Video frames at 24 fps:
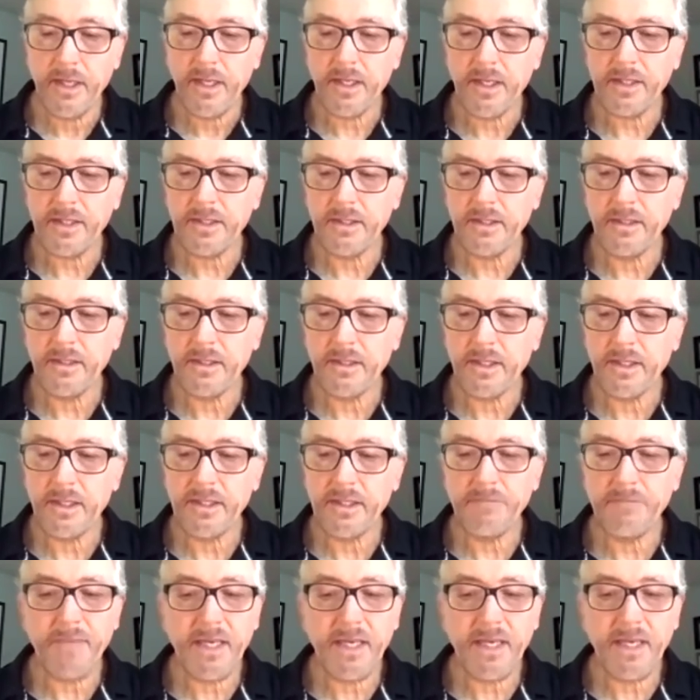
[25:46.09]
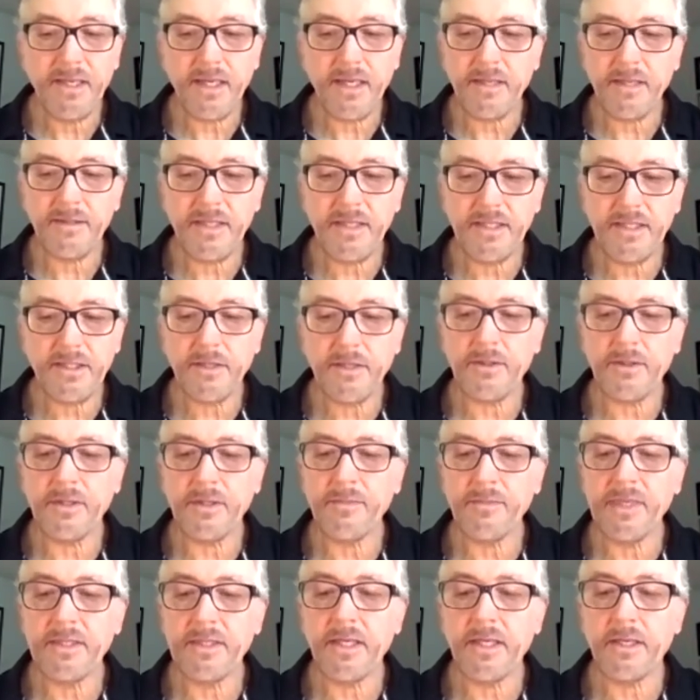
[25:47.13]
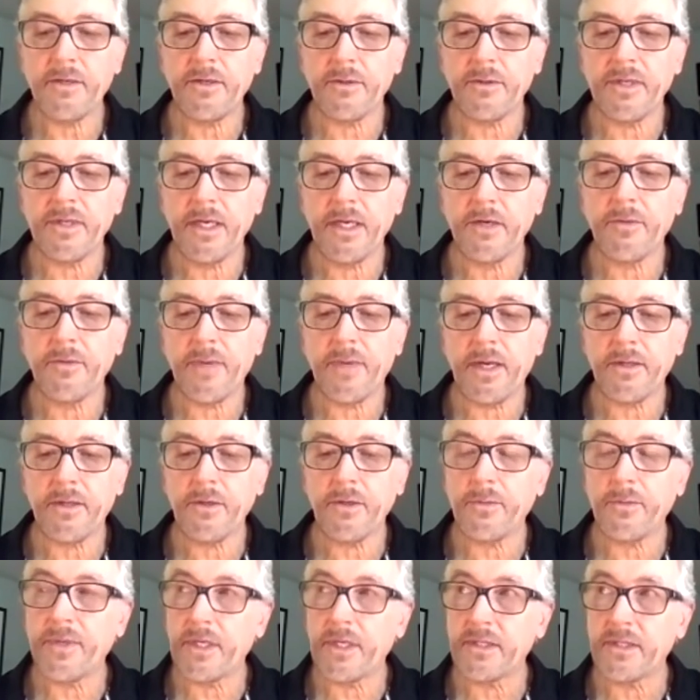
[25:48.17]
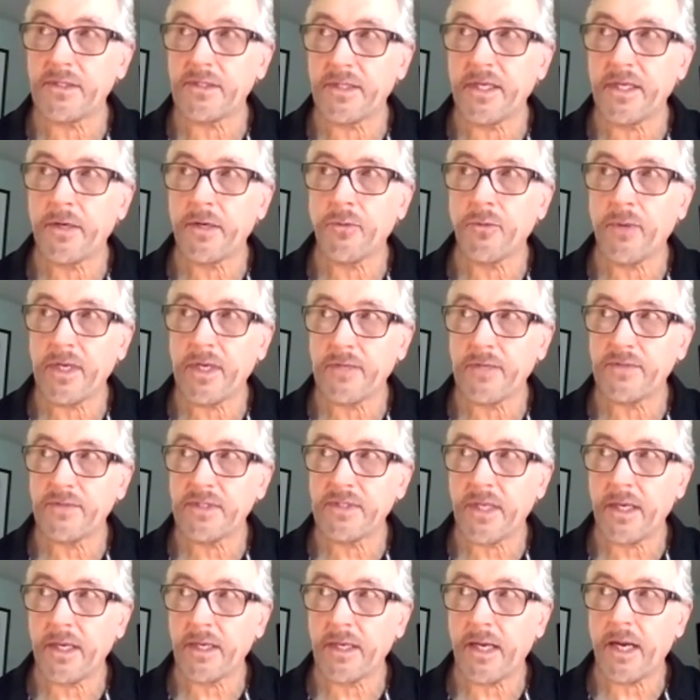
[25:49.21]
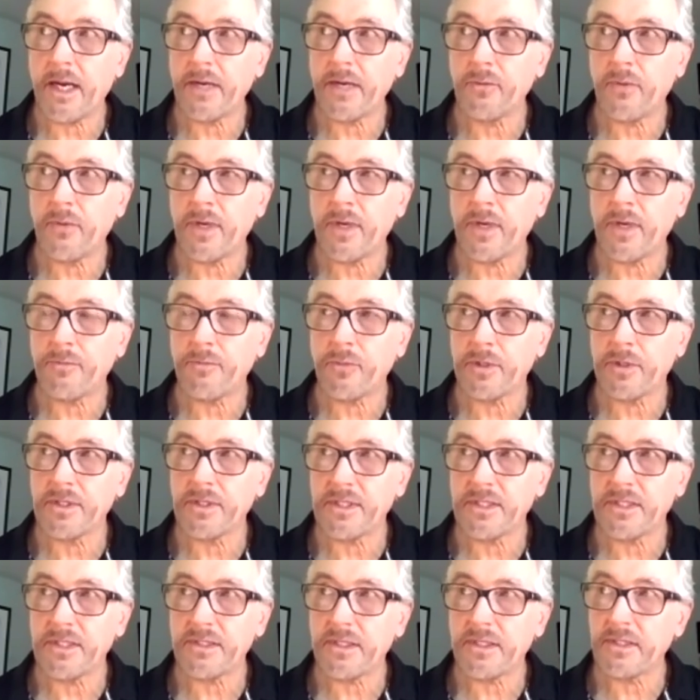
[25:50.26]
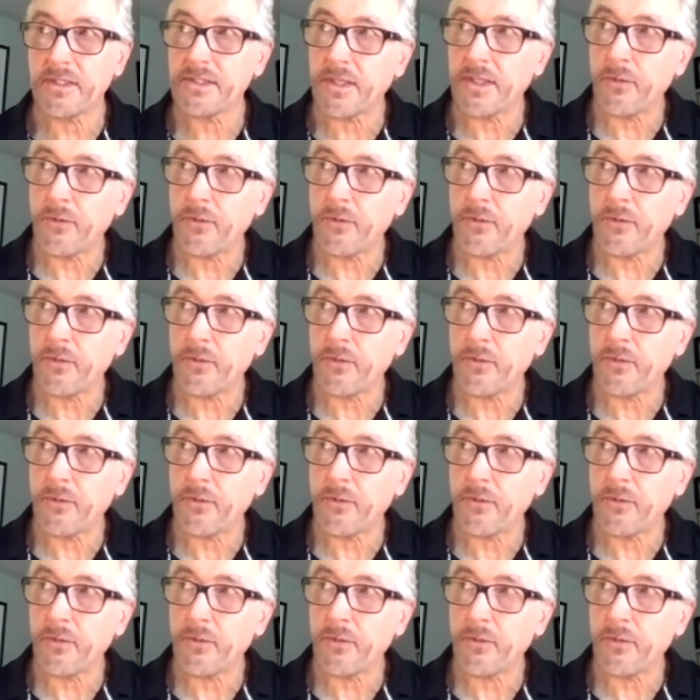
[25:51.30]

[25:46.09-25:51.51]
It may not necessarily mean they don't care about you, but it's their way of saying, I want more distance.